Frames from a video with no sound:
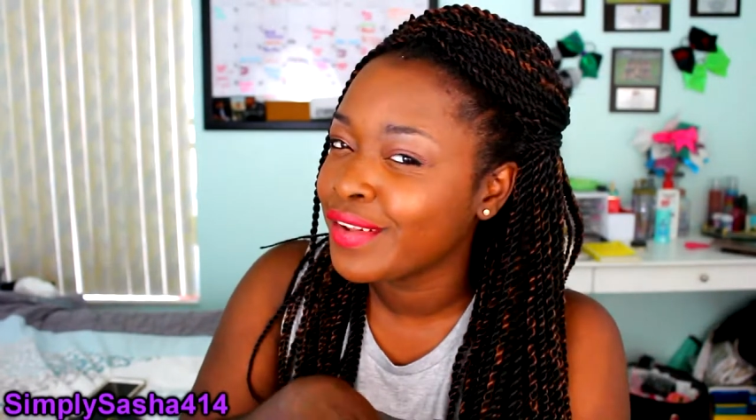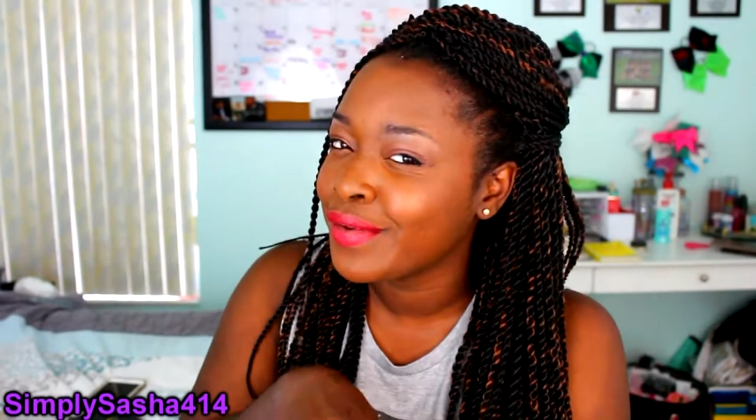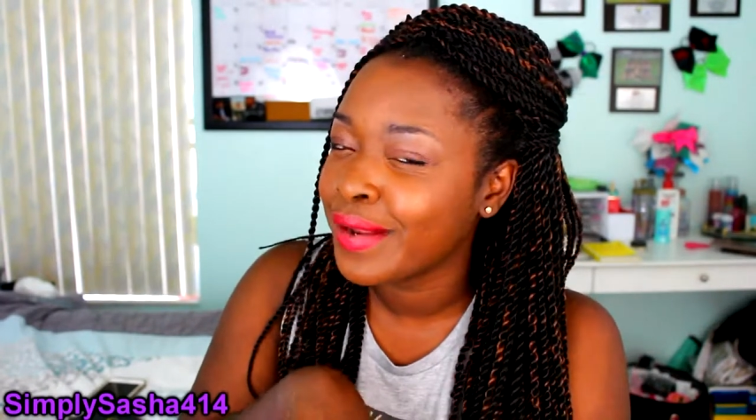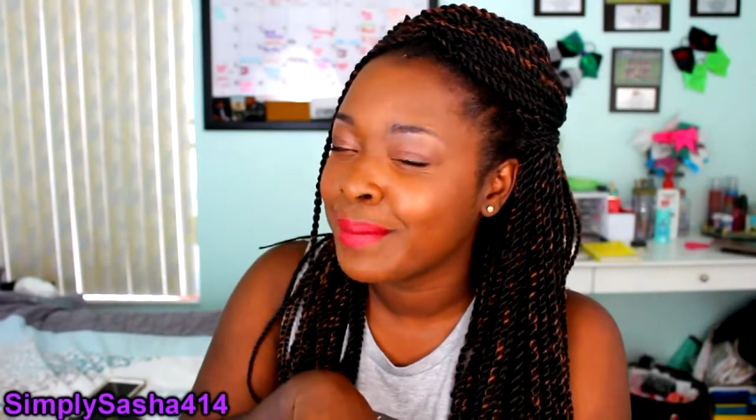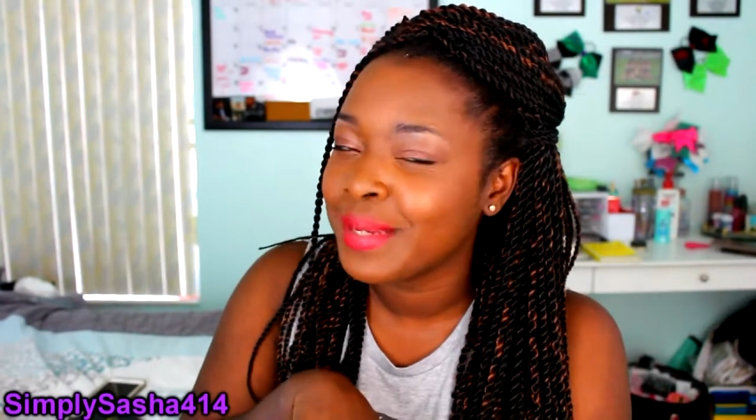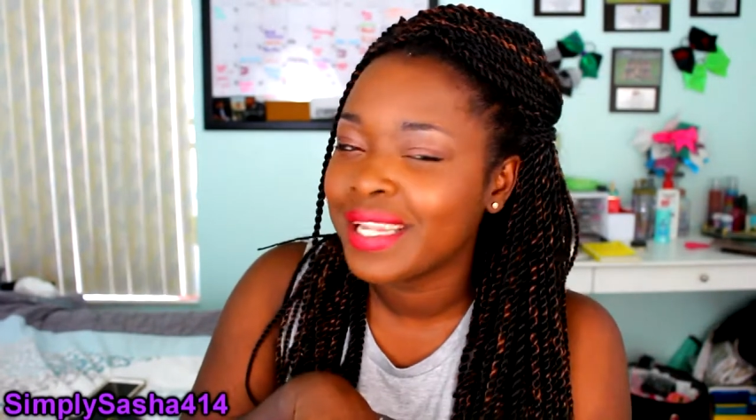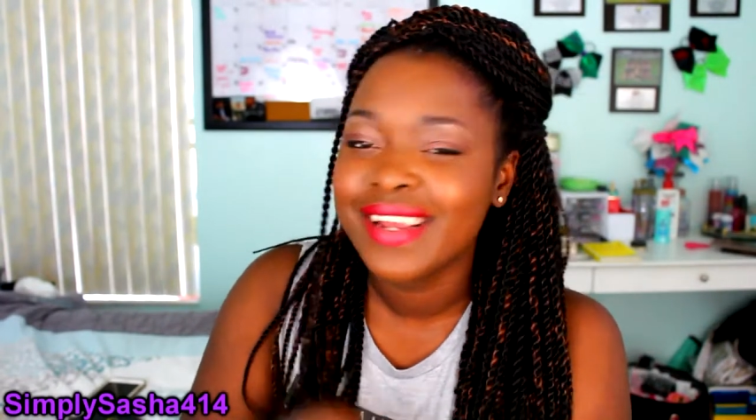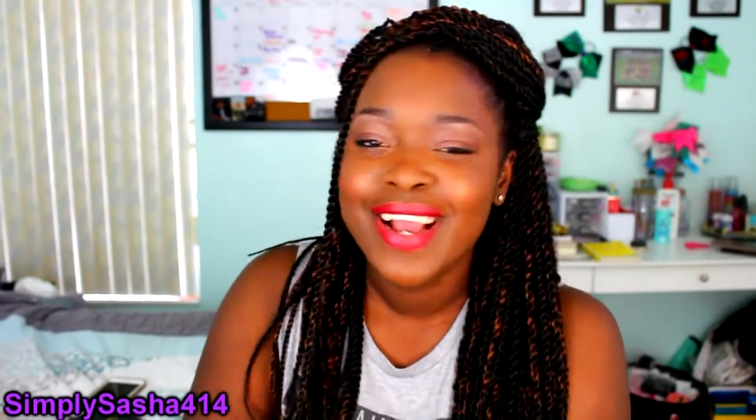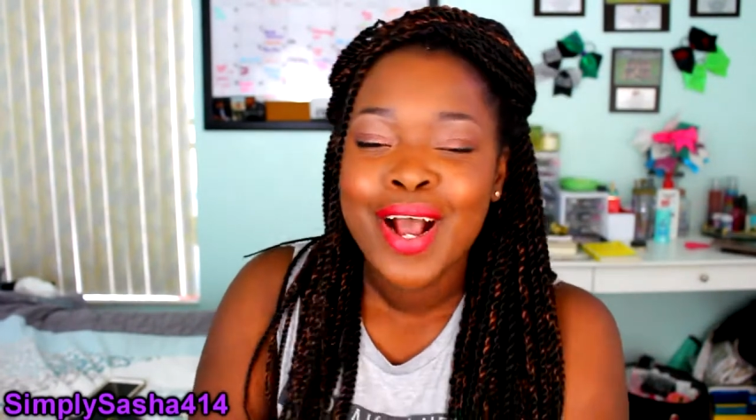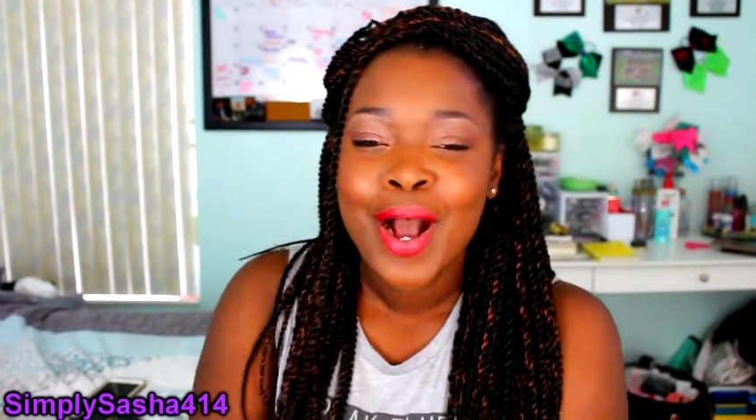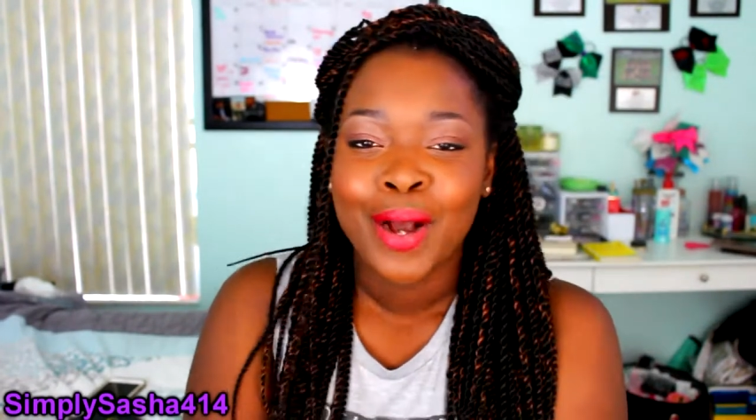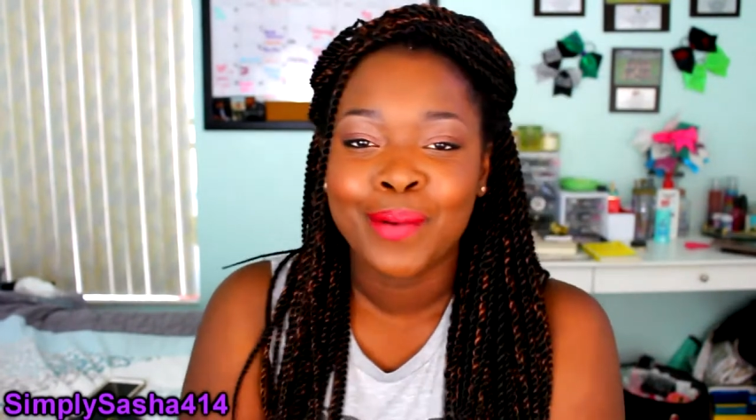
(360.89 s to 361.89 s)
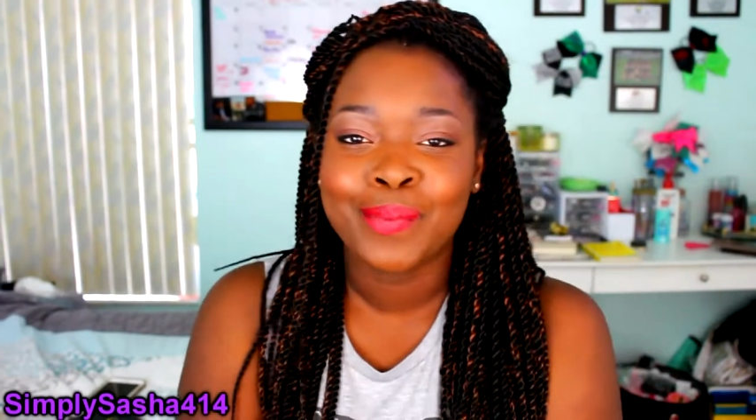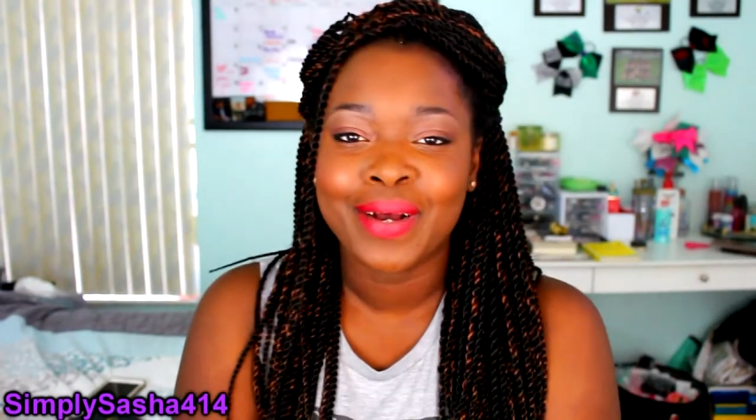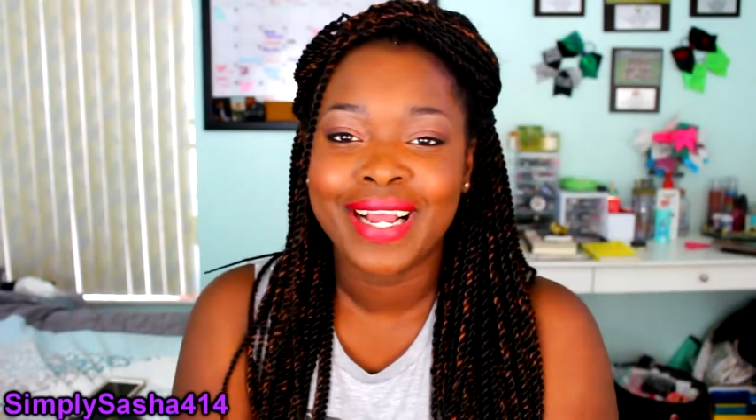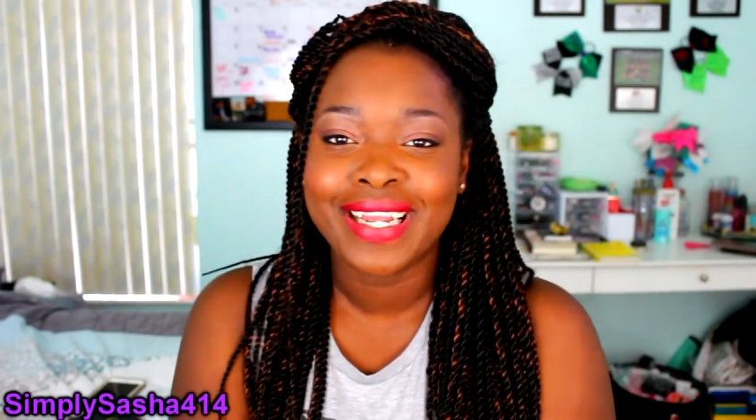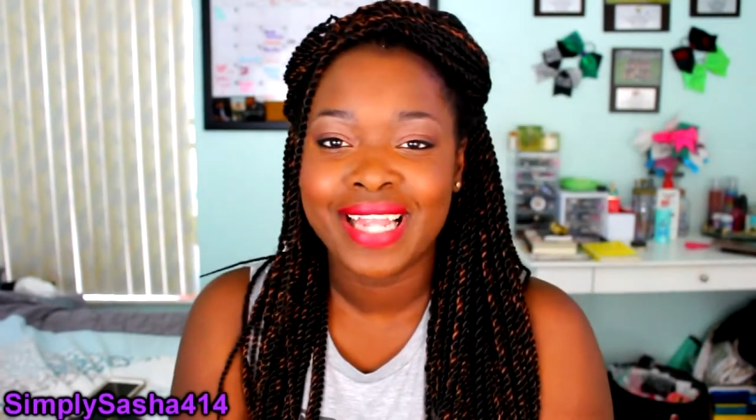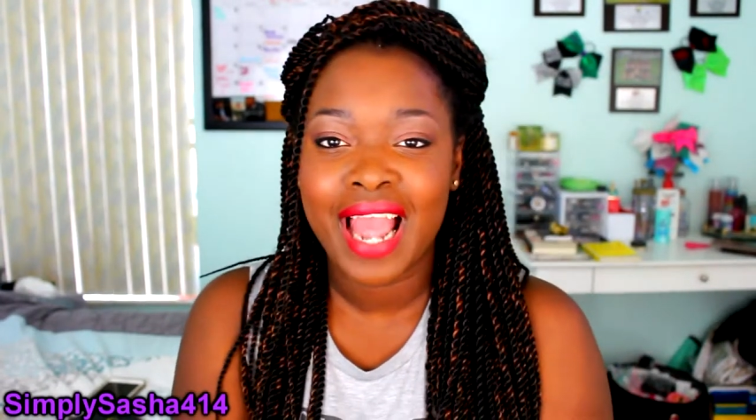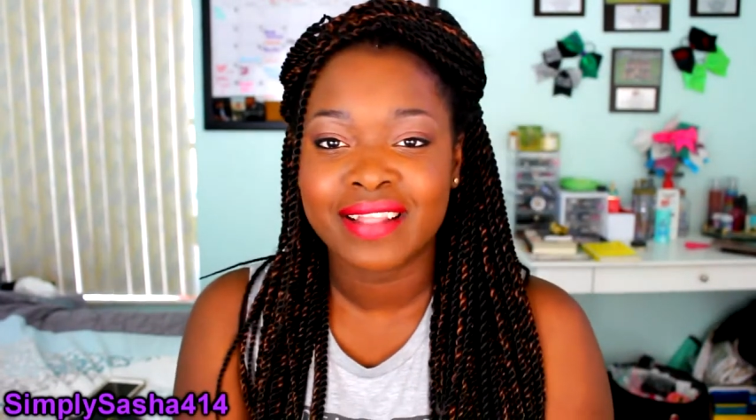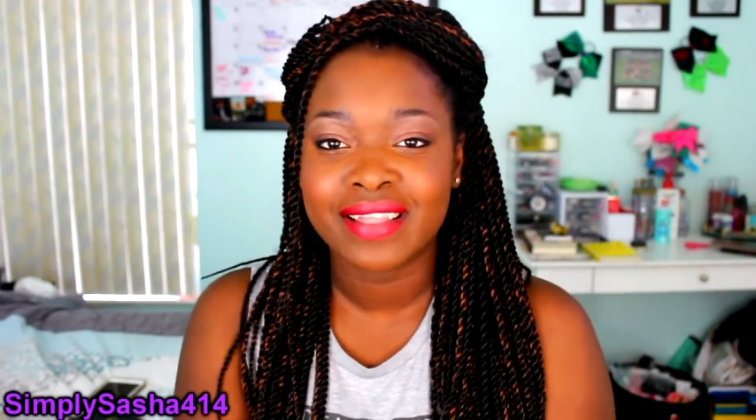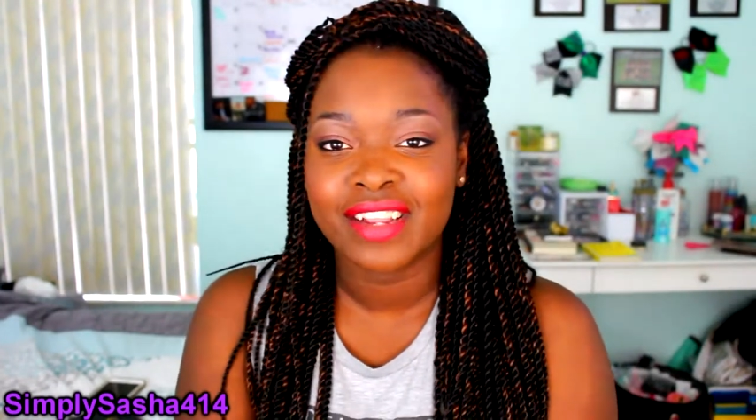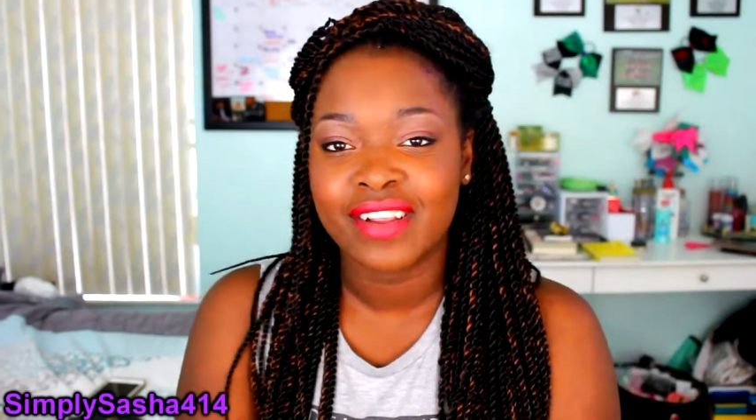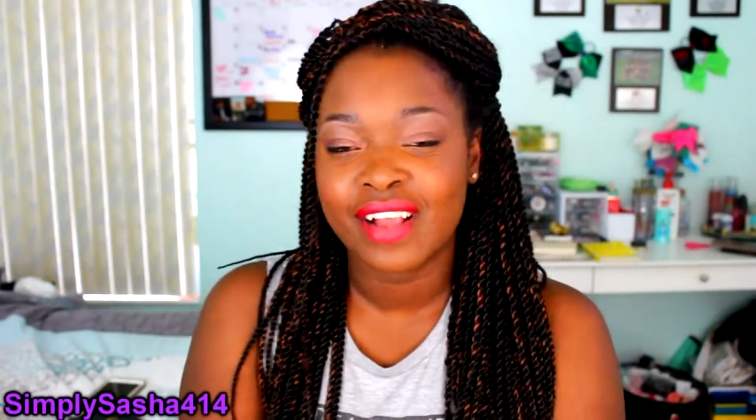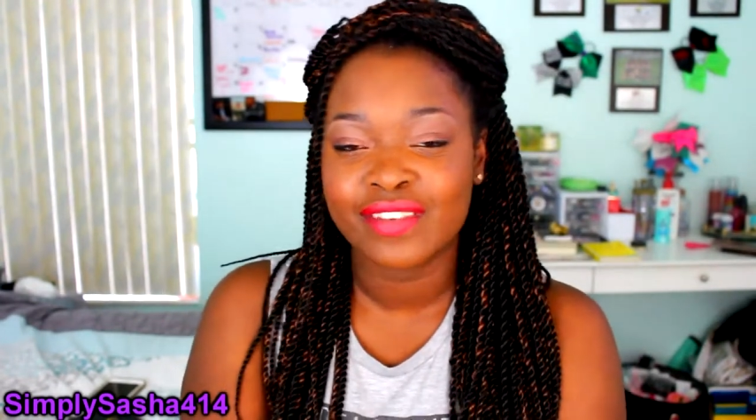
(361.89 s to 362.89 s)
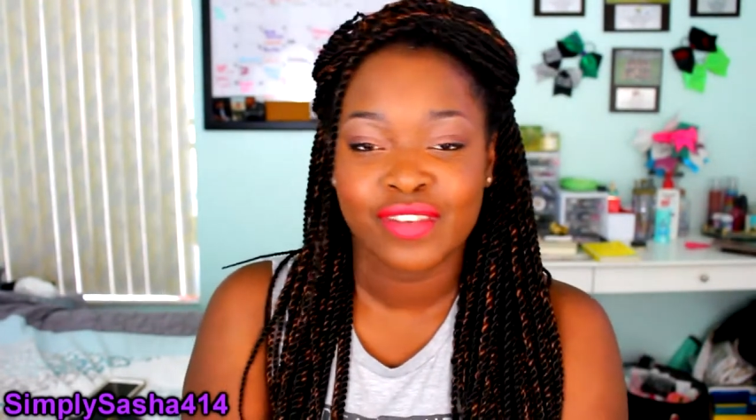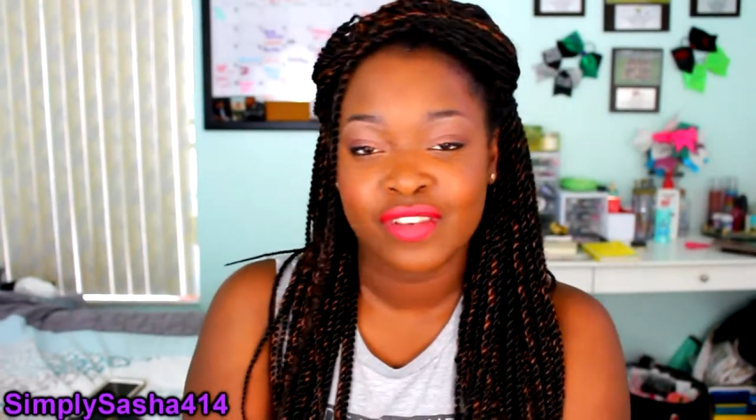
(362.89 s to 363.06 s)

you know what I mean? But yeah, thank you guys so,